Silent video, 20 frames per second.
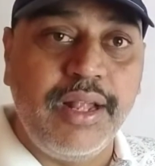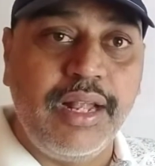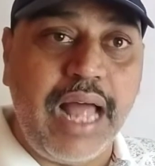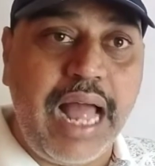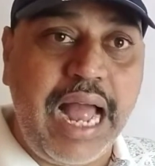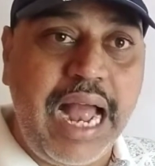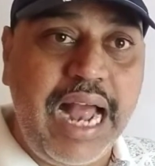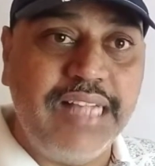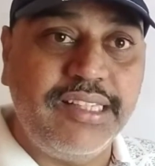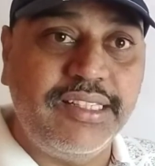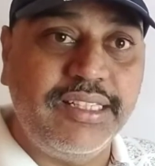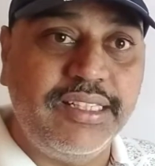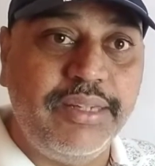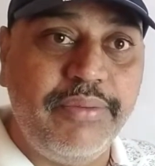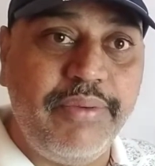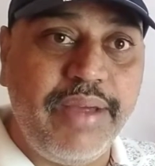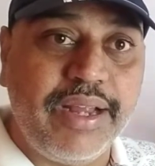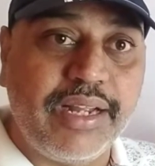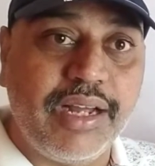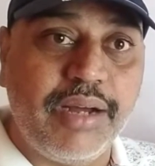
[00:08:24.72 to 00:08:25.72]
As he
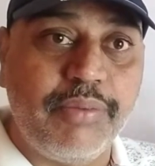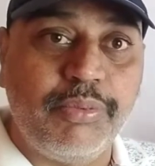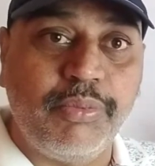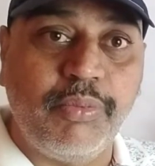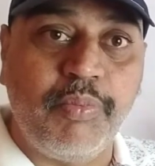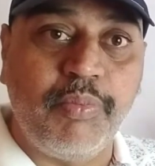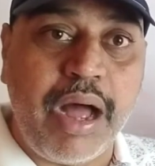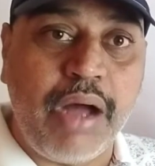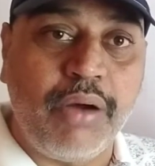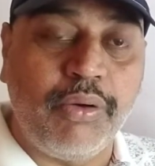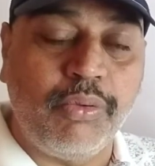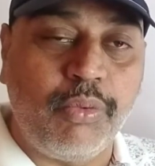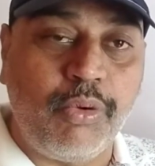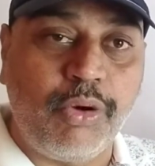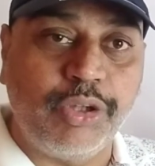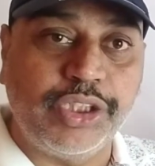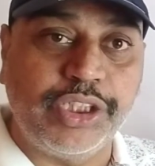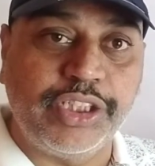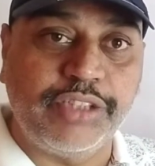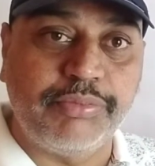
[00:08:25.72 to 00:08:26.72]
wake up,
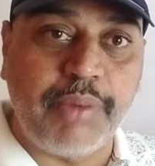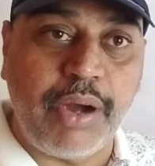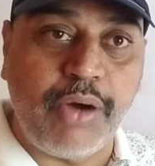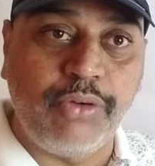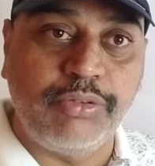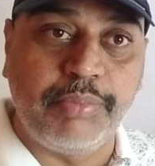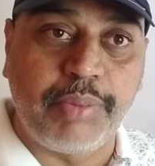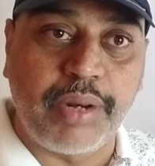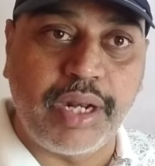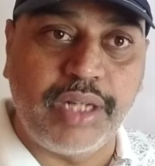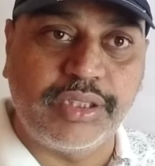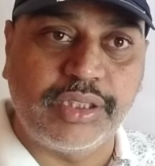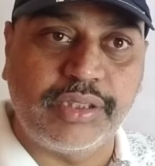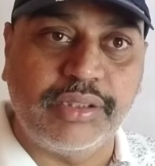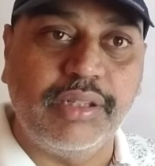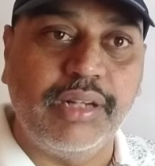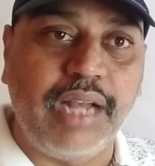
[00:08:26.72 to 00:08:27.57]
wash his mouth, brush,